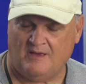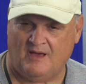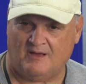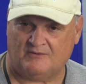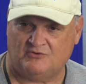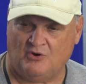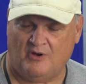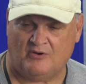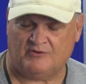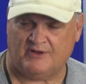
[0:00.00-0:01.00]
Yeah,
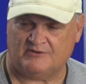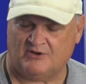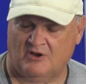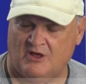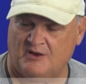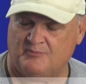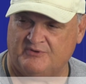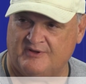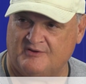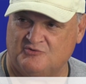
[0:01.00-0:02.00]
Joel has a lot of
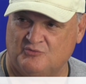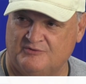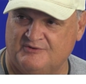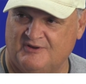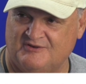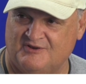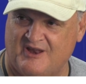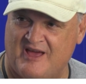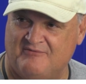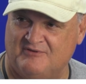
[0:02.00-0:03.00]
potential as an
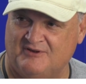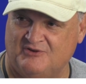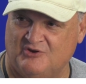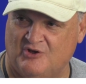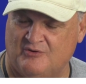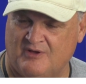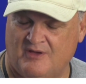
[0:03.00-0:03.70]
athlete. You know,